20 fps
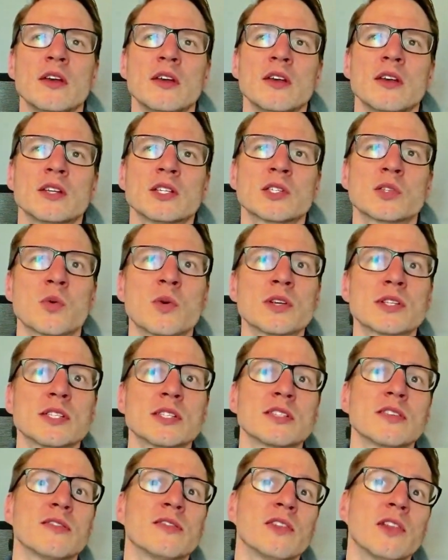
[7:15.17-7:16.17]
sources
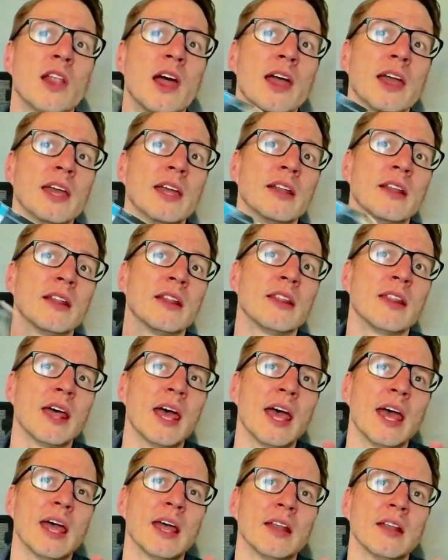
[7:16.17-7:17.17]
of light
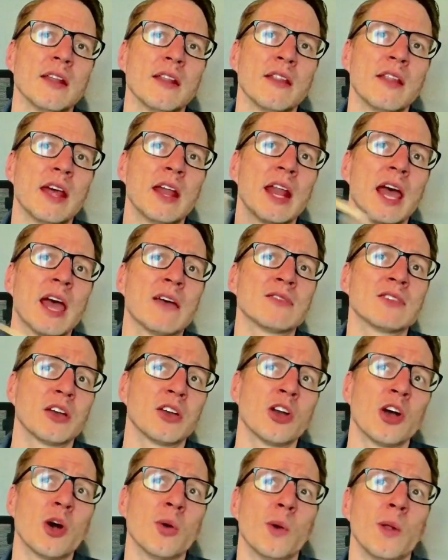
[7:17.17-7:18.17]
that then have to
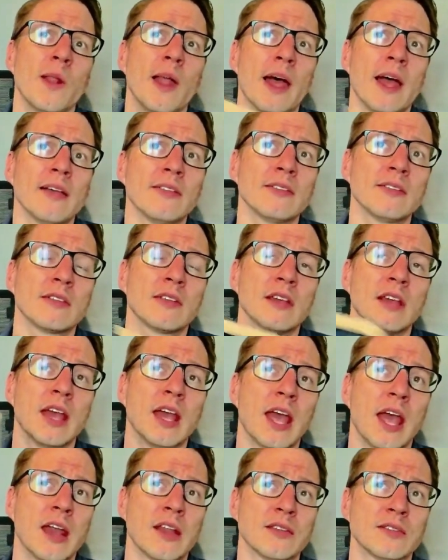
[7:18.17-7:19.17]
coalesce
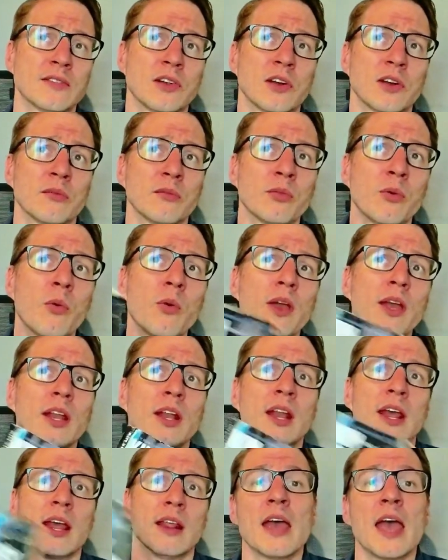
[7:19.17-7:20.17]
at a certain point.
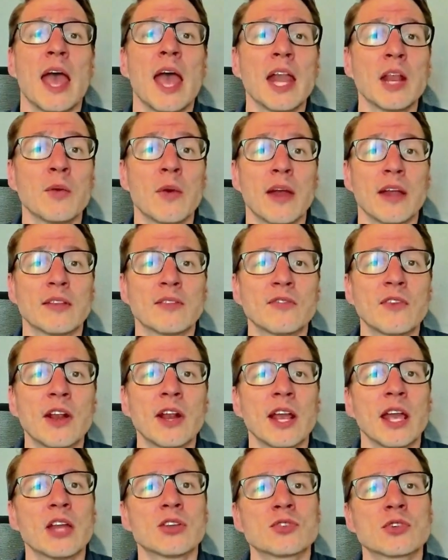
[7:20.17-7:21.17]
And anyway, it's
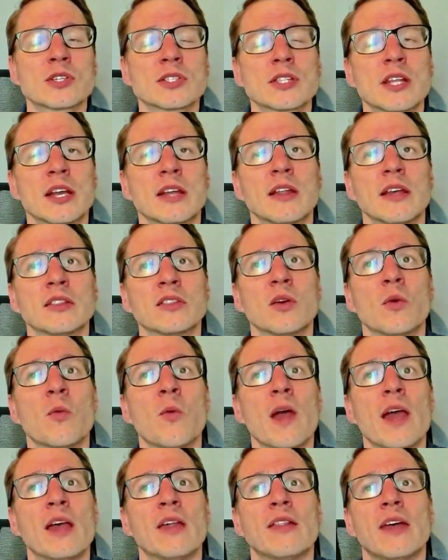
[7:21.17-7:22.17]
very interesting, like the
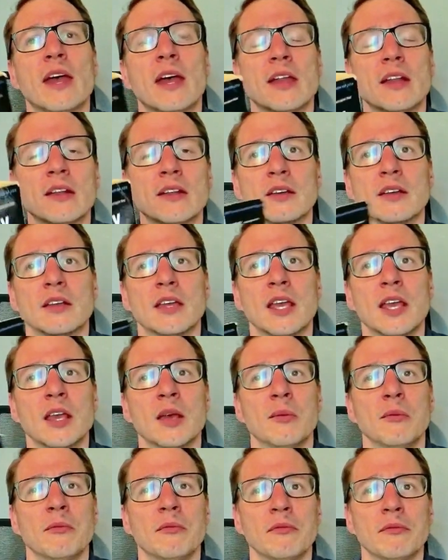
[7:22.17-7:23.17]
way that
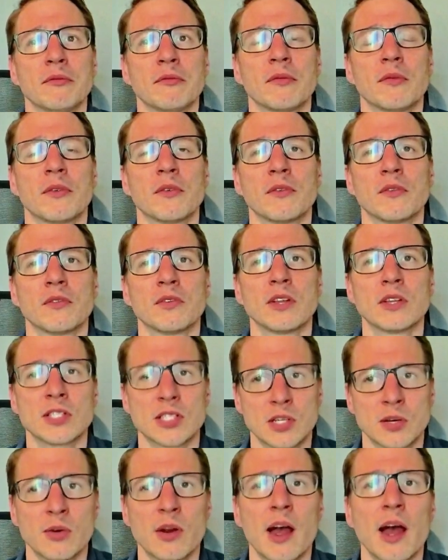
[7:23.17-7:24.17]
Kim
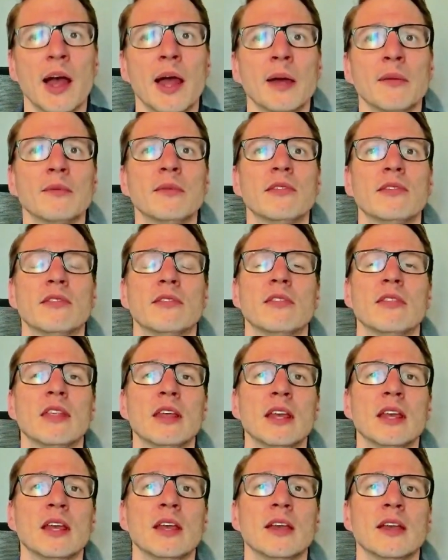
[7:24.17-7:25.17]
describes
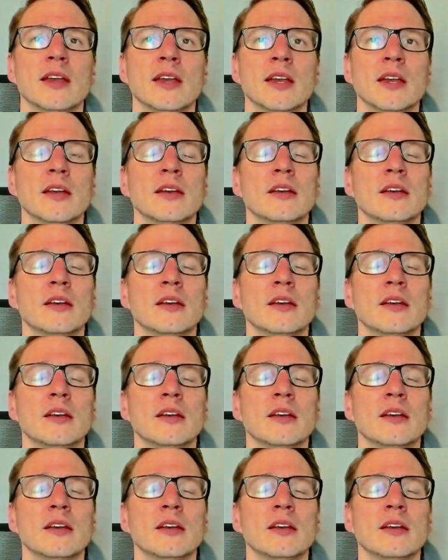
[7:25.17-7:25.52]
the